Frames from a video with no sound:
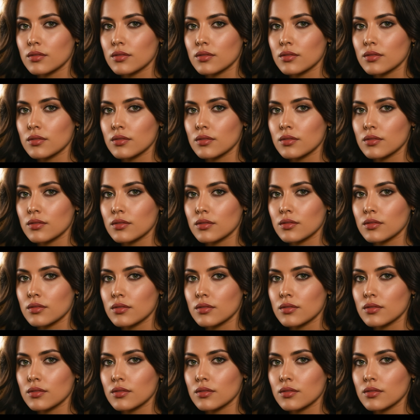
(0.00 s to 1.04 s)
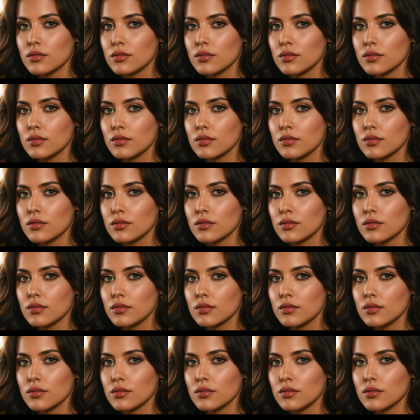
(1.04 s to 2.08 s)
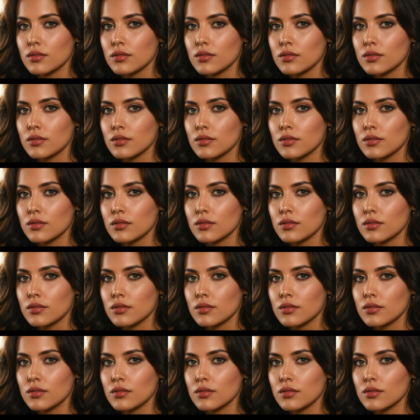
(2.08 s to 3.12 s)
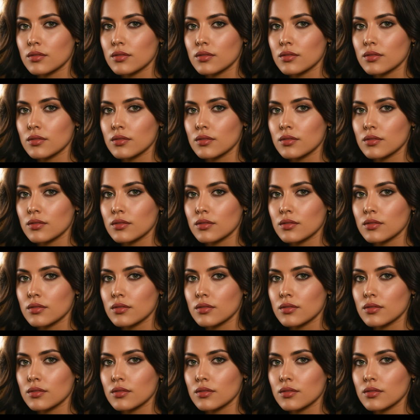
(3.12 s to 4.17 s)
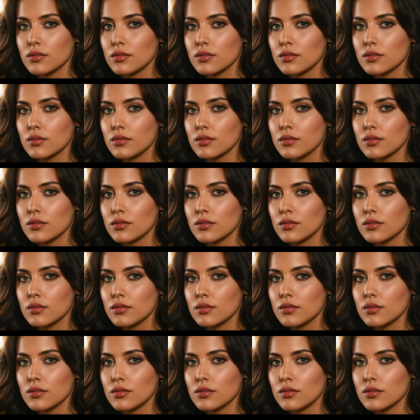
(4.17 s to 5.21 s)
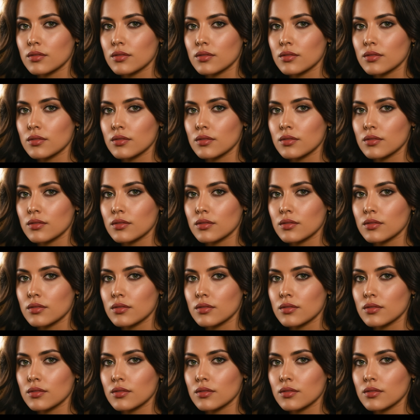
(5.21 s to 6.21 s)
(no lip movement)